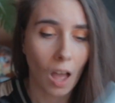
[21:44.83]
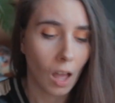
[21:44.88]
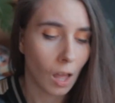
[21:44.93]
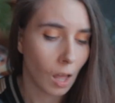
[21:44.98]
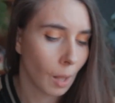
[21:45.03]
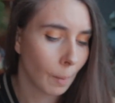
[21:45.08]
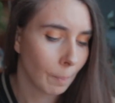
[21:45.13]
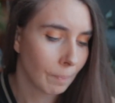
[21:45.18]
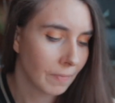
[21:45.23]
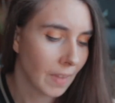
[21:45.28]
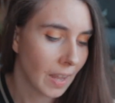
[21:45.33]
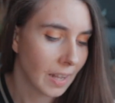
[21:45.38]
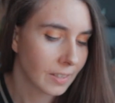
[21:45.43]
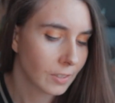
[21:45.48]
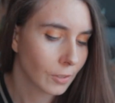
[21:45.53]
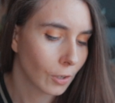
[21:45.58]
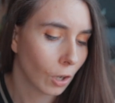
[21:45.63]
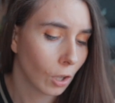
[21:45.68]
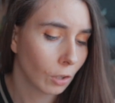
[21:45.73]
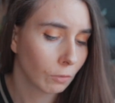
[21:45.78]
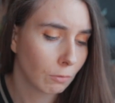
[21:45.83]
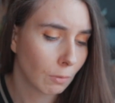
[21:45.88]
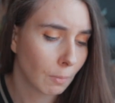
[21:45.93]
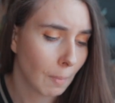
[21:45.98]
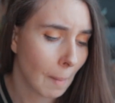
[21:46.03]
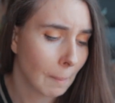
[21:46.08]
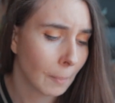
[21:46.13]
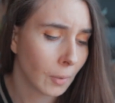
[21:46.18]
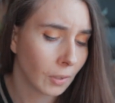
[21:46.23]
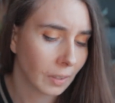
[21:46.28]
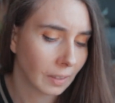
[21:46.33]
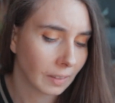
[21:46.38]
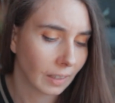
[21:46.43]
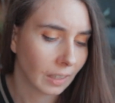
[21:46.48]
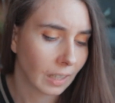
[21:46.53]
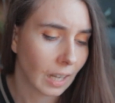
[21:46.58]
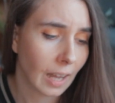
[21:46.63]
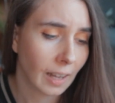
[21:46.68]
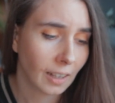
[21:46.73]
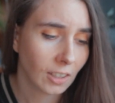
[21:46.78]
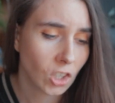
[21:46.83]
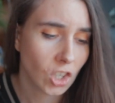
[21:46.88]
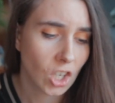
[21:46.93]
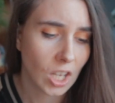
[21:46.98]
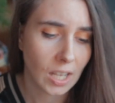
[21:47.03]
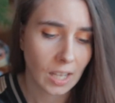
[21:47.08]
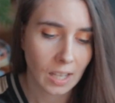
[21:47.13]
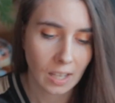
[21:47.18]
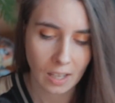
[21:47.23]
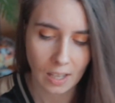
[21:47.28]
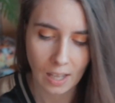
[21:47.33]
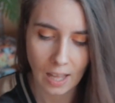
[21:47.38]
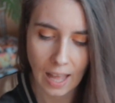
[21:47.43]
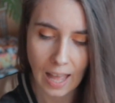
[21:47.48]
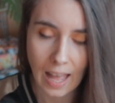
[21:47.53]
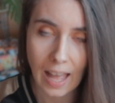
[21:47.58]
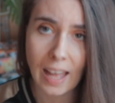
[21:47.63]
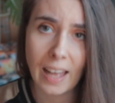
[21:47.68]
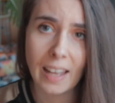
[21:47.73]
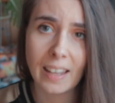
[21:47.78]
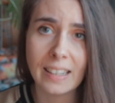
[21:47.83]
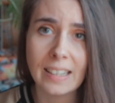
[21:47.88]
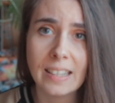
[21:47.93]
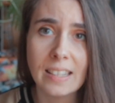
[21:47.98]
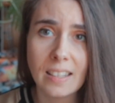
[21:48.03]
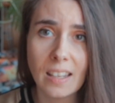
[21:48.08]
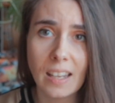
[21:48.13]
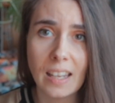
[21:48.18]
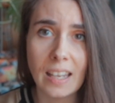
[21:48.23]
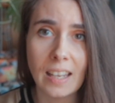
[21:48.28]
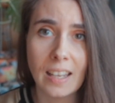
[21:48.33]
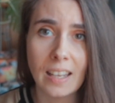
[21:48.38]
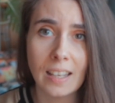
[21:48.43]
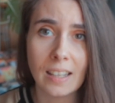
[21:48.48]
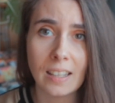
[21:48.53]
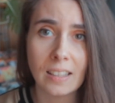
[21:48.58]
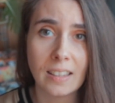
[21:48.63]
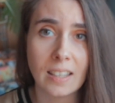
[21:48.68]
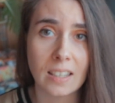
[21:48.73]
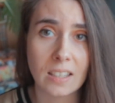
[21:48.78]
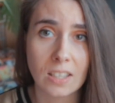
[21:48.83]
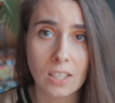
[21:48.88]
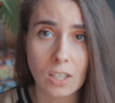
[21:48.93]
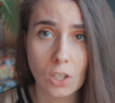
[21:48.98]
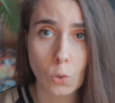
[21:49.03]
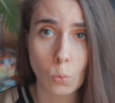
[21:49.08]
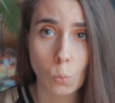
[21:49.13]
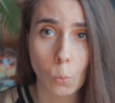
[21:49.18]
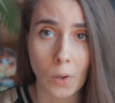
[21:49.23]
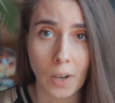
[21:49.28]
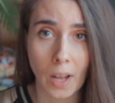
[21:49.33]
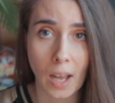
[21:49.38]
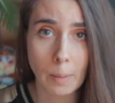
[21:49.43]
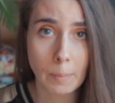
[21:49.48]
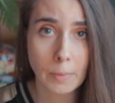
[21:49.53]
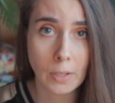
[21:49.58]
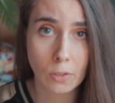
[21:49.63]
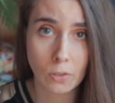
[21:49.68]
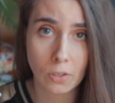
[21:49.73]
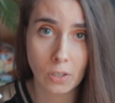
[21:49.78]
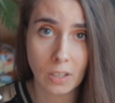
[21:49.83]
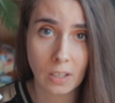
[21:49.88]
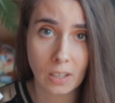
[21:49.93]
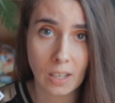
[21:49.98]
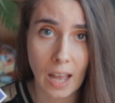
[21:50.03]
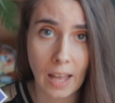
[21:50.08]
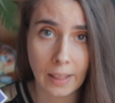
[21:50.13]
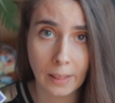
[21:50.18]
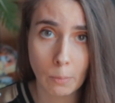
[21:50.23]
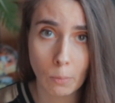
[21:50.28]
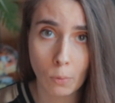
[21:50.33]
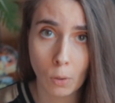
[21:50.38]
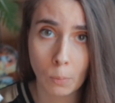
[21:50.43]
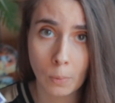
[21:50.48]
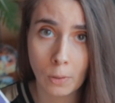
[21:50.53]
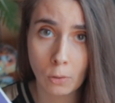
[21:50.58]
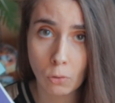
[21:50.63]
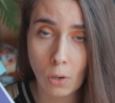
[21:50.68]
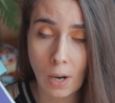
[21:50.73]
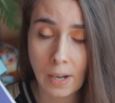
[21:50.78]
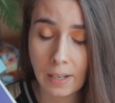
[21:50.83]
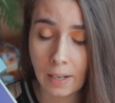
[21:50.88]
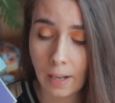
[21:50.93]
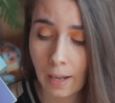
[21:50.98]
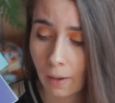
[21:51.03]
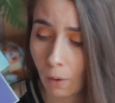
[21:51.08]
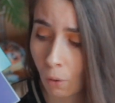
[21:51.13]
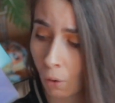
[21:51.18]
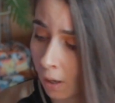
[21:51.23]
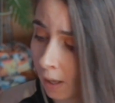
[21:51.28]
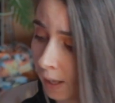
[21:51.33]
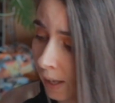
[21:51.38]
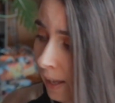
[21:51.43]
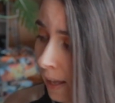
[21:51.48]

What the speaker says: It's called Remembering the Kanji, and this is what I'm using at the moment right now.